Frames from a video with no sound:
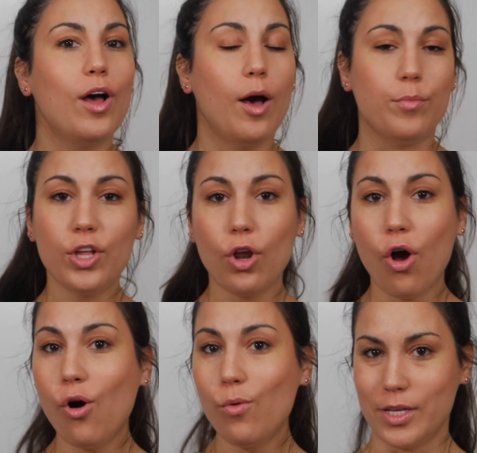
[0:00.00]
I'm not
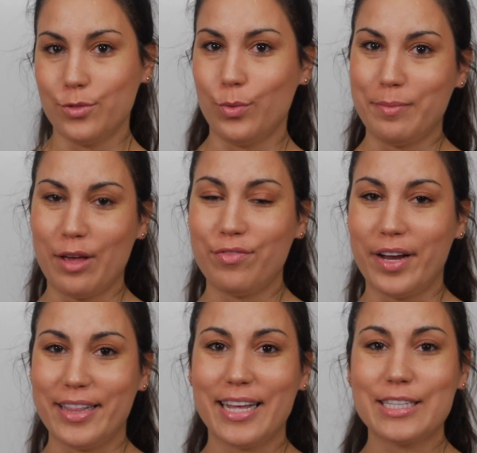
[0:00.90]
always with my
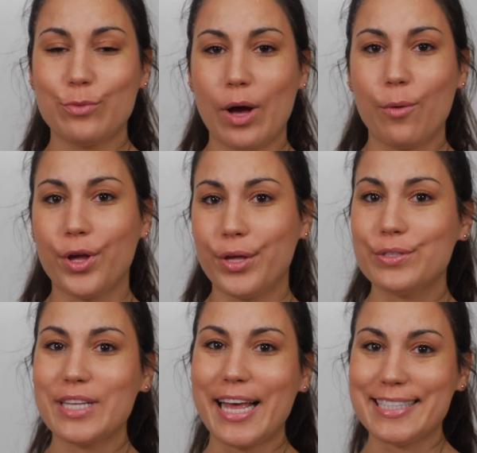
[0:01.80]
friend, that's why we
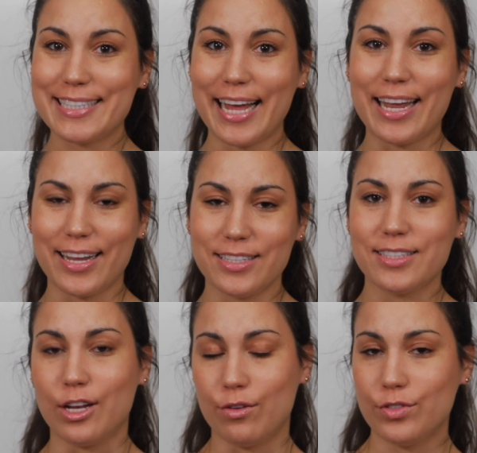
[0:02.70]
use estar
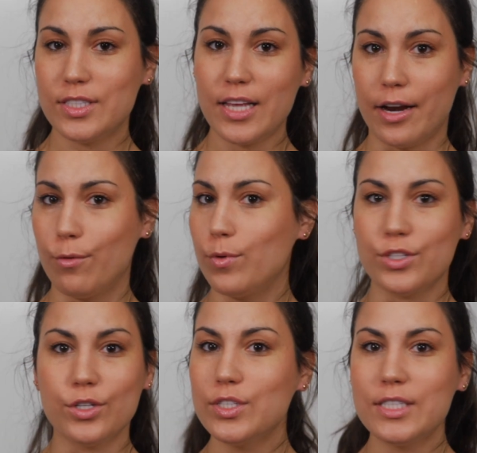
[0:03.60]
instead of ser. We
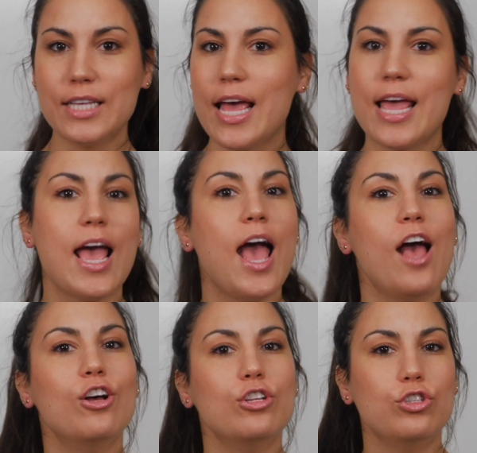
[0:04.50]
don't say
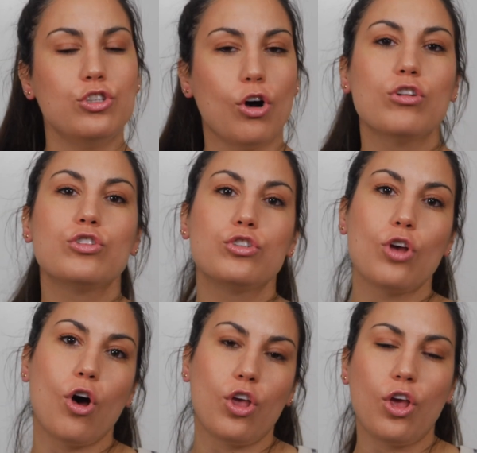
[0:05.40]
yo
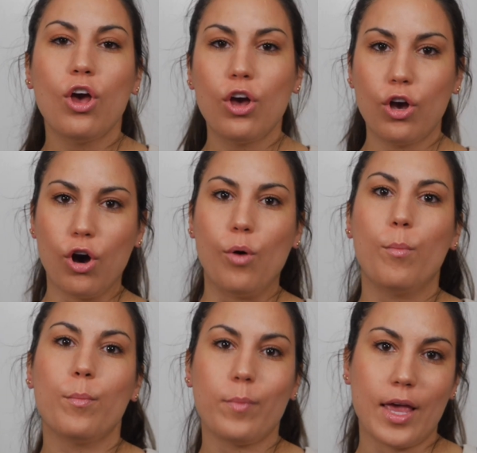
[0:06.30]
soy
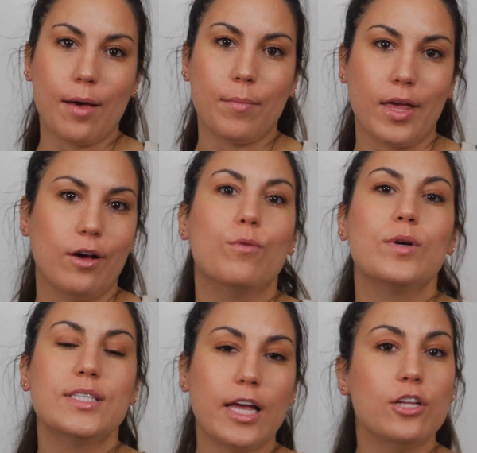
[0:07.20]
con mi amigo.
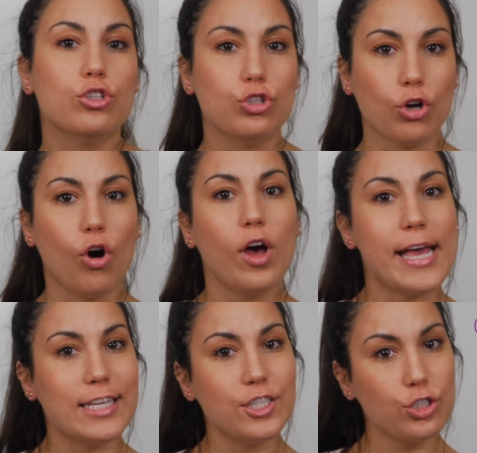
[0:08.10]
We say yo
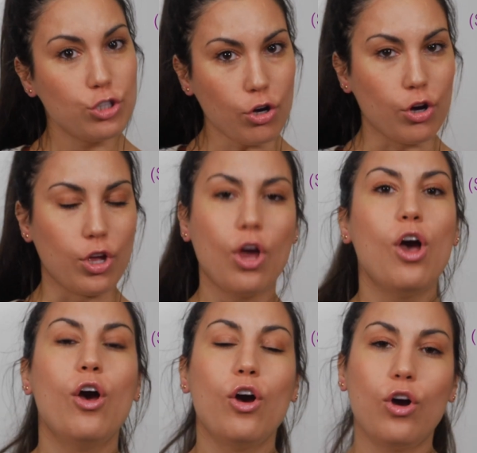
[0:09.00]
estoy
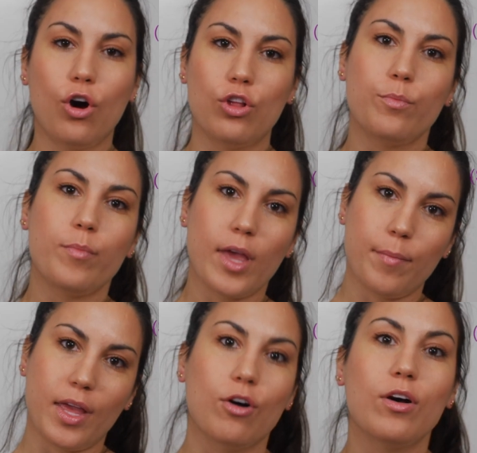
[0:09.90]
con mi
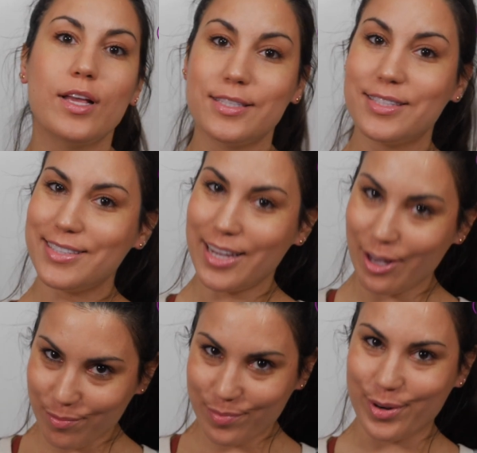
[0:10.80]
amigo. It's
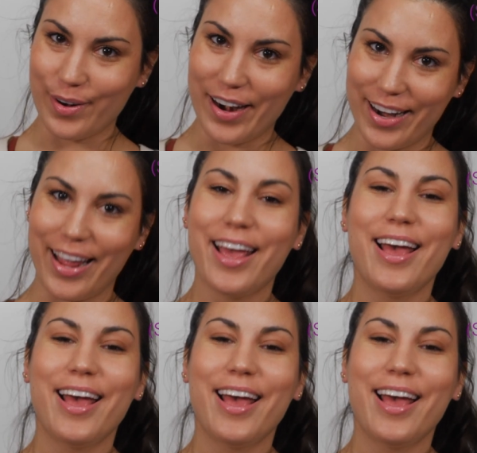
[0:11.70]
temporary.